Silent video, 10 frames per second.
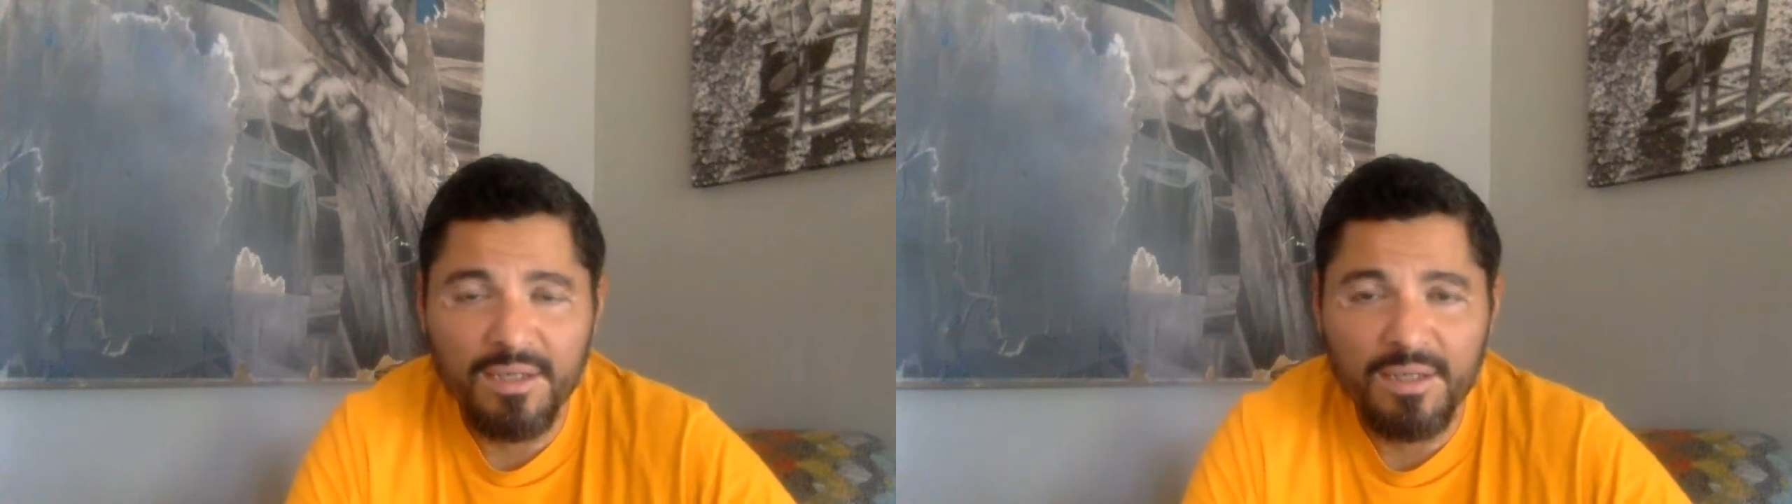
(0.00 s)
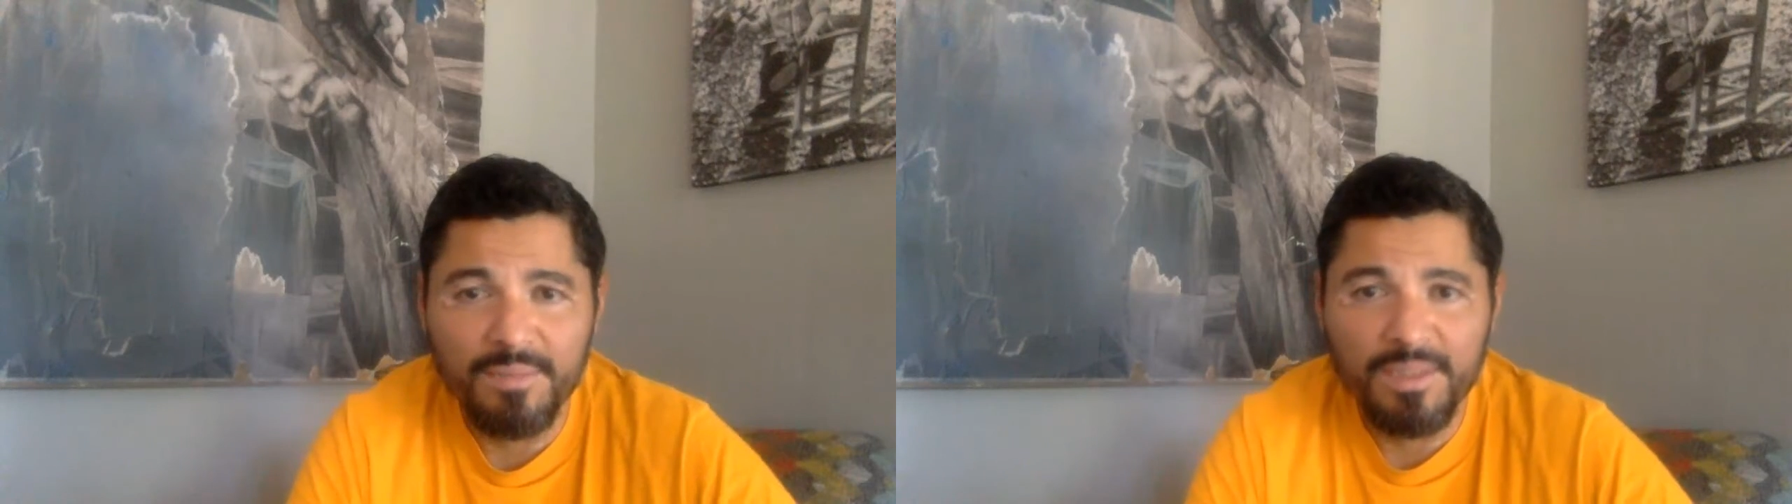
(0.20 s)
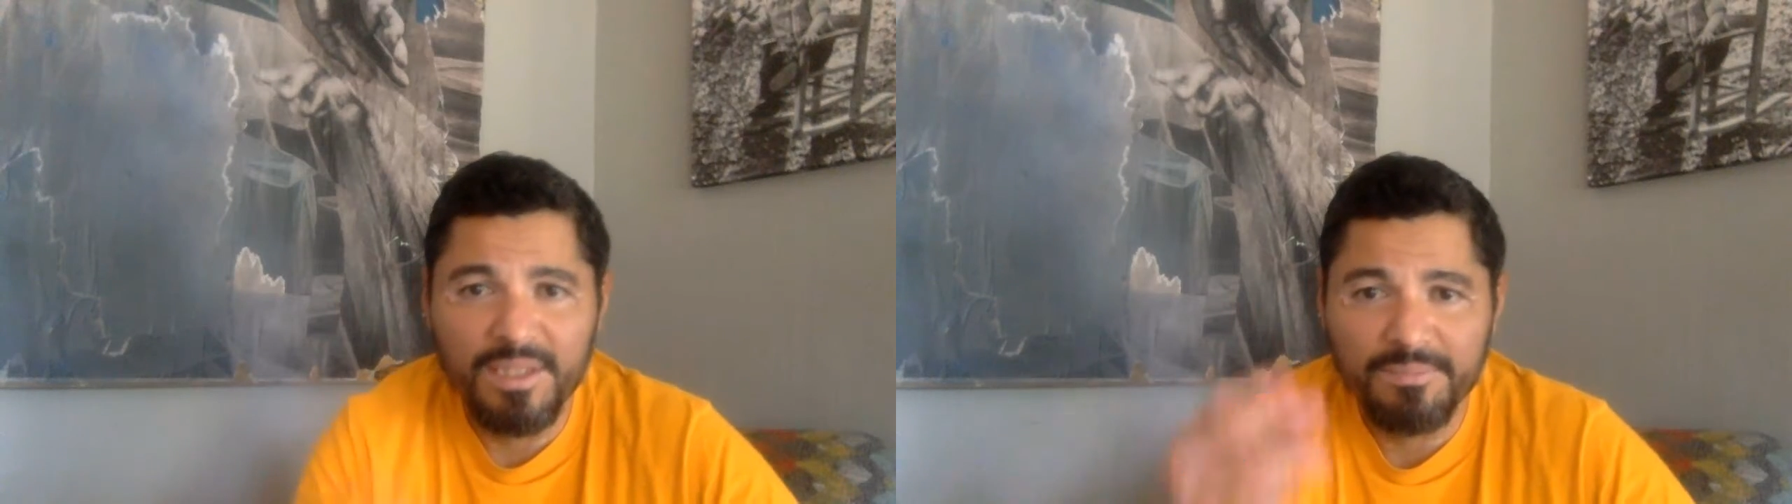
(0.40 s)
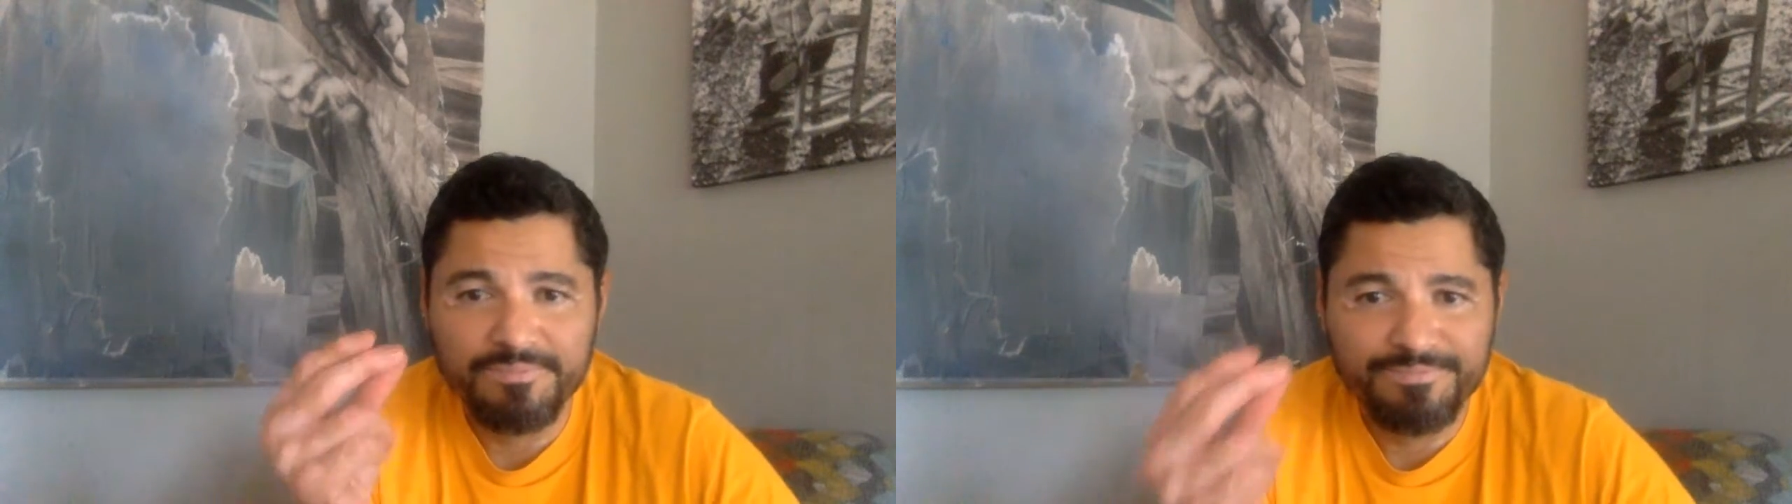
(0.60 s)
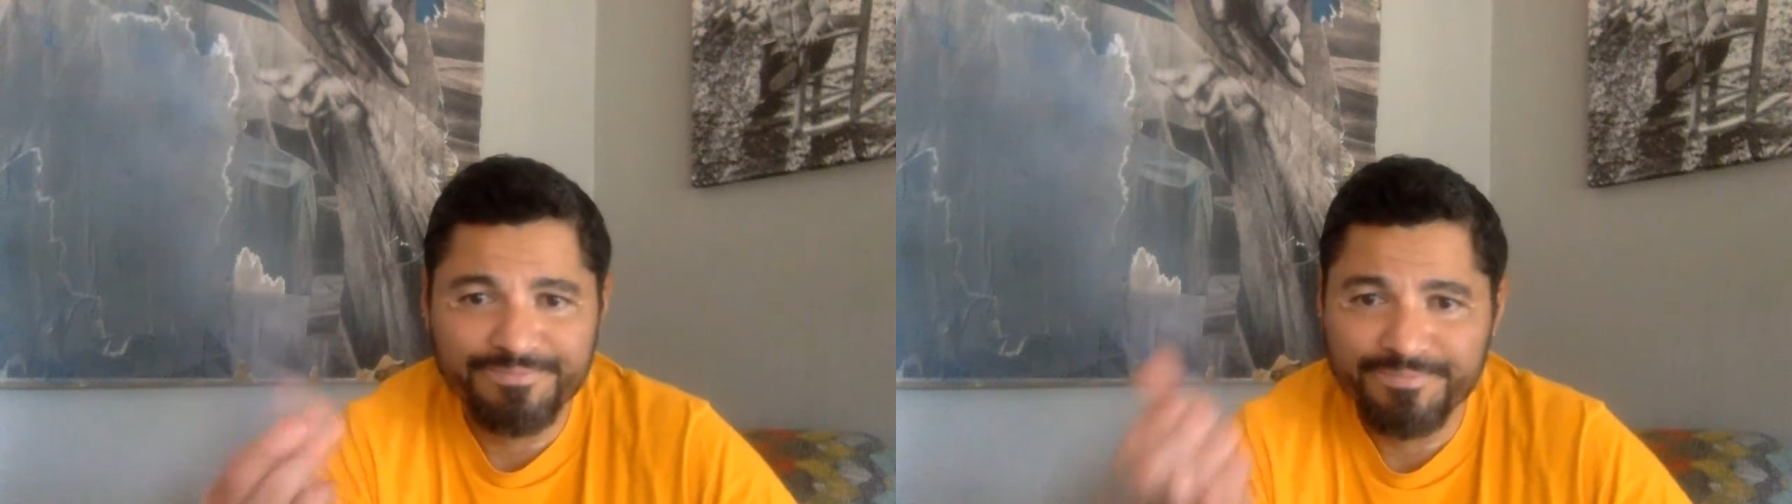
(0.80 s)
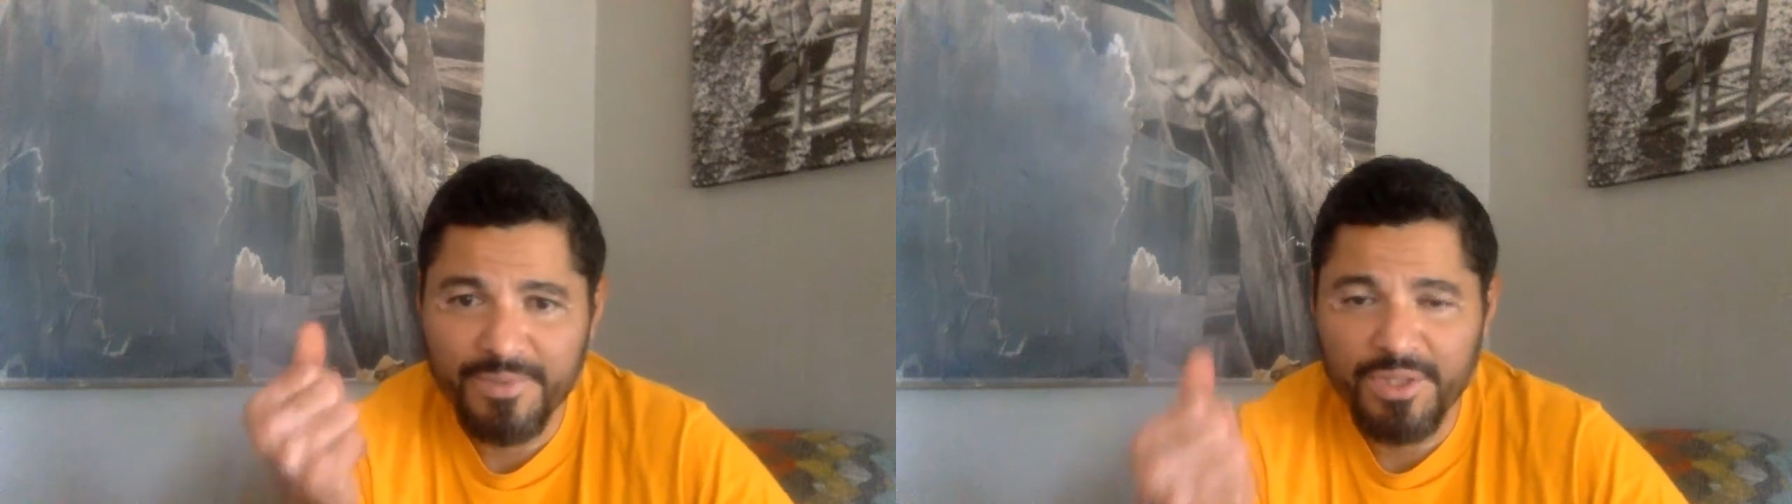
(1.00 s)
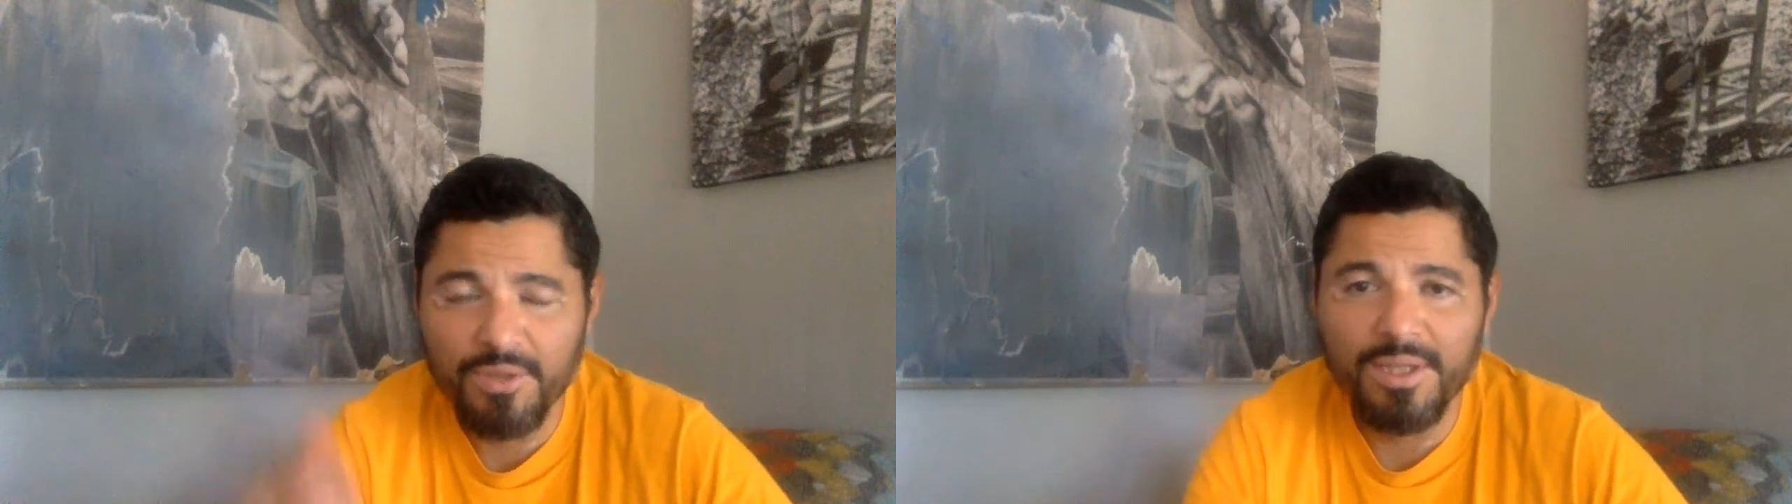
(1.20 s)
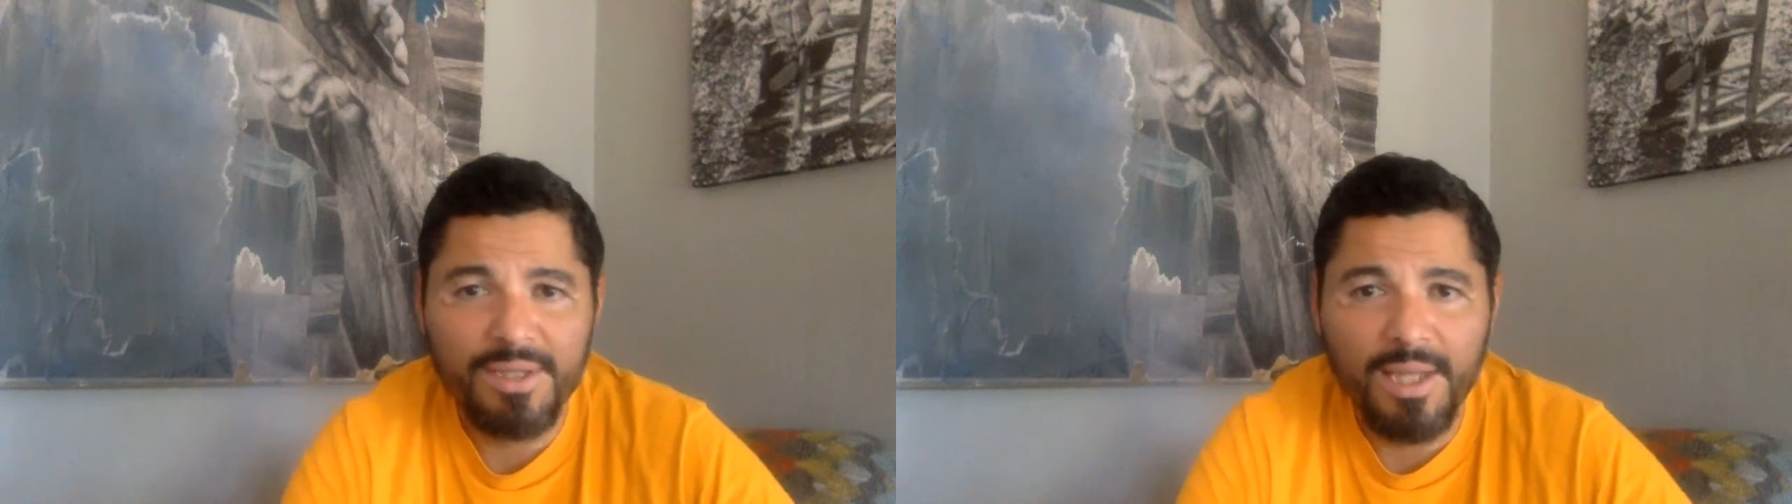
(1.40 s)
and they
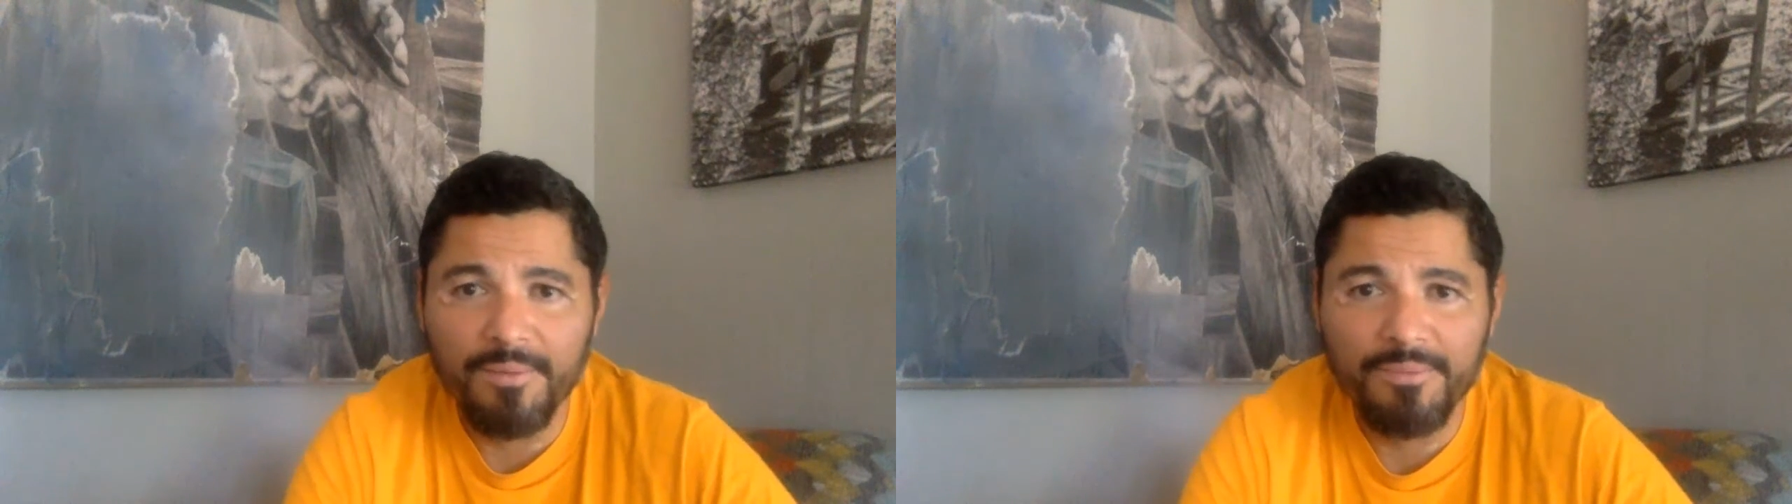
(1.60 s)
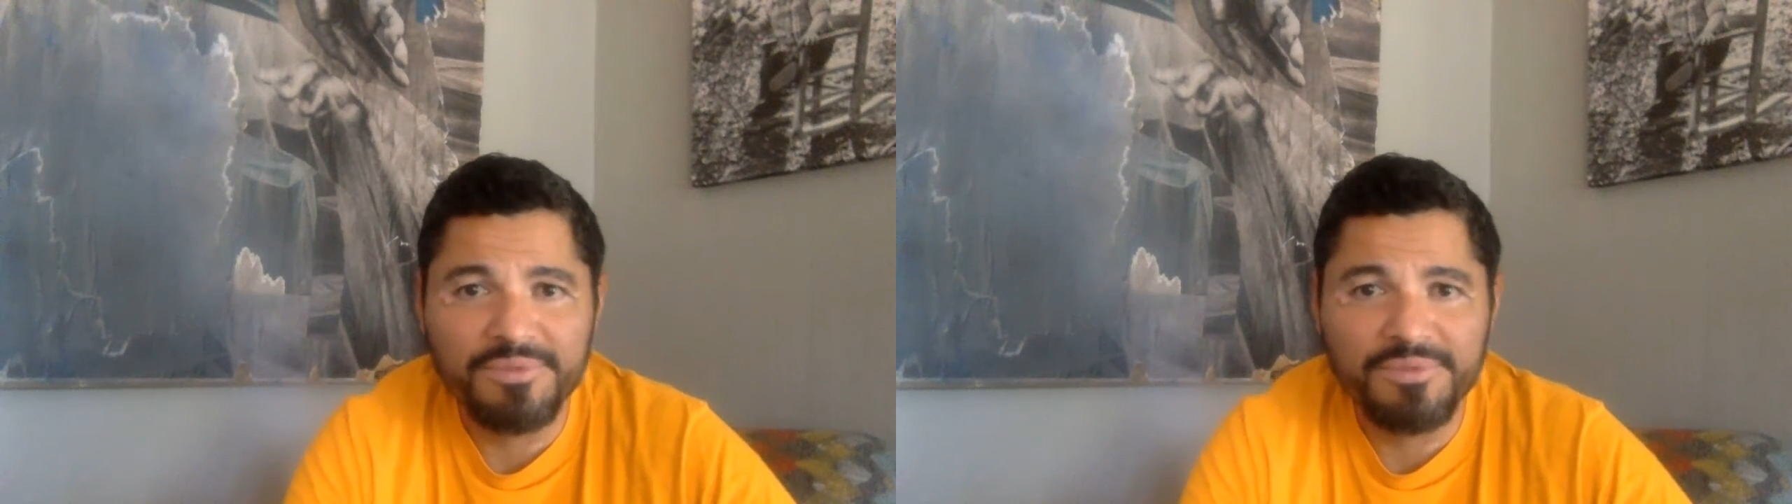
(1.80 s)
go like that.